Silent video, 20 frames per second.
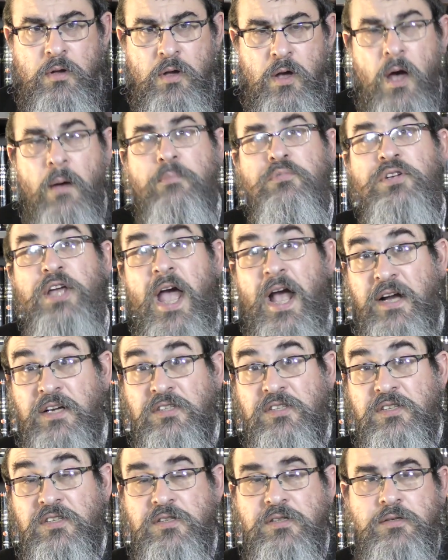
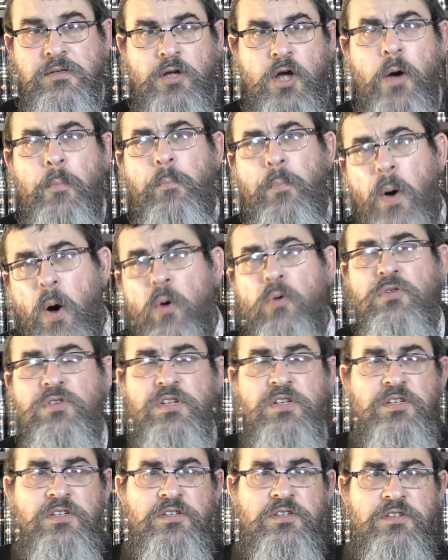objects,
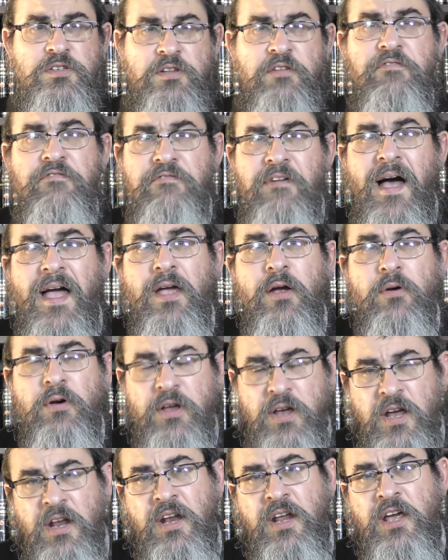opposes the fire
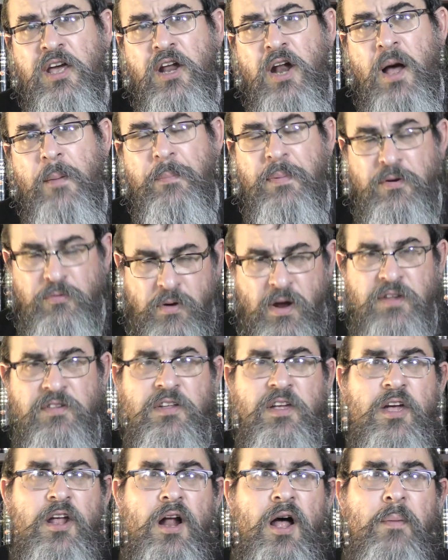eating it up and
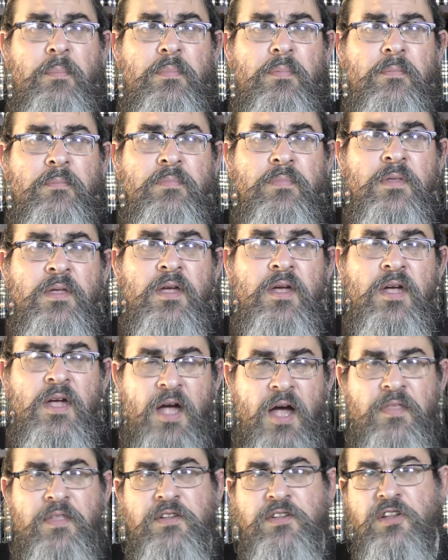raising it up.
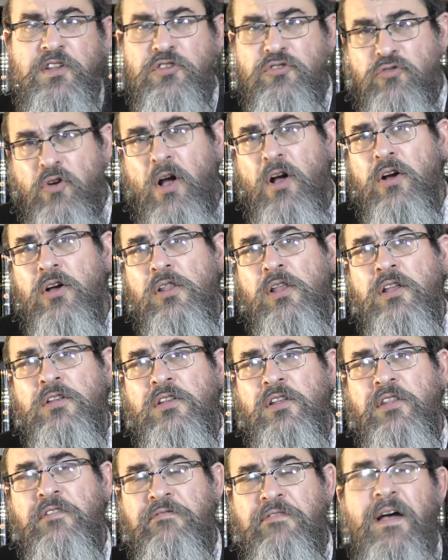And there's a struggle
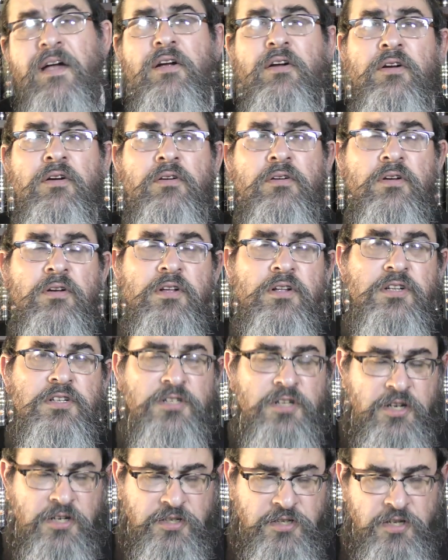until the fire
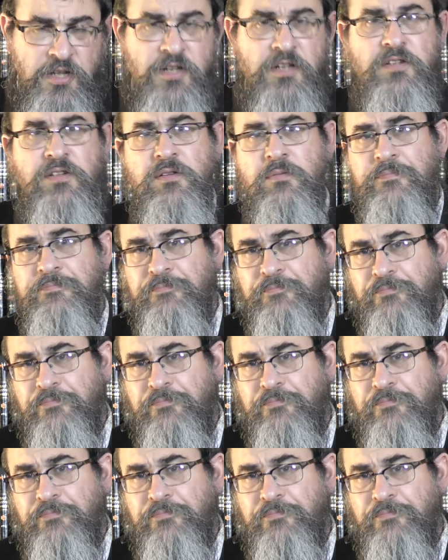succeeds.